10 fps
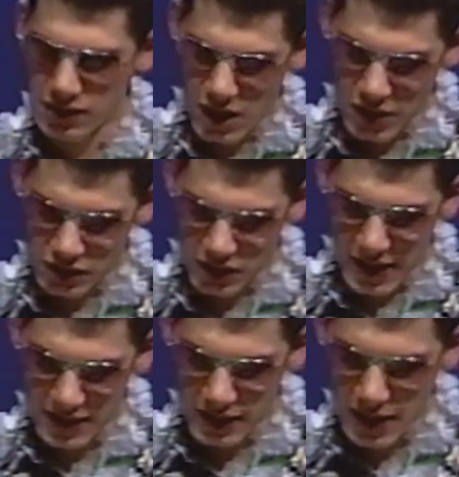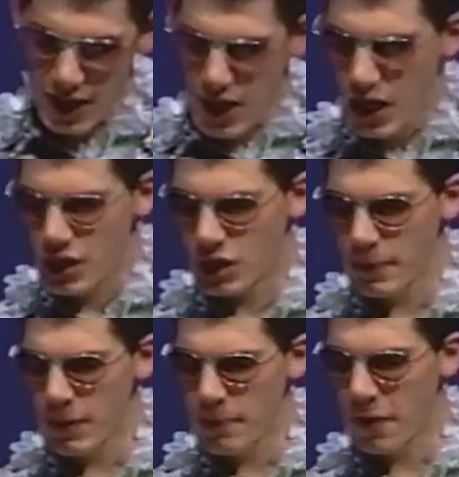songs. She likes it.
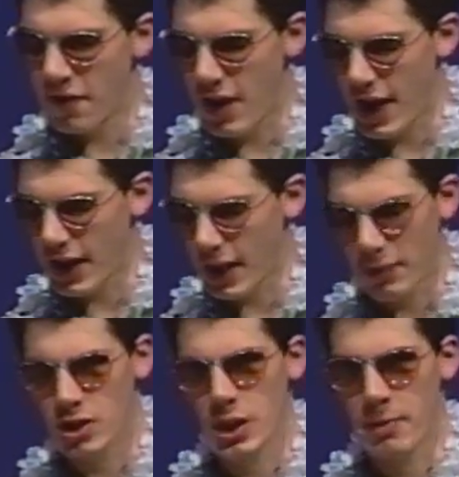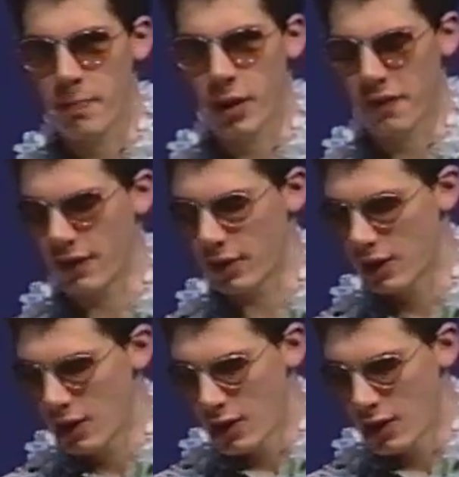Jimmy Buffet, I mean Jimmy Buffett,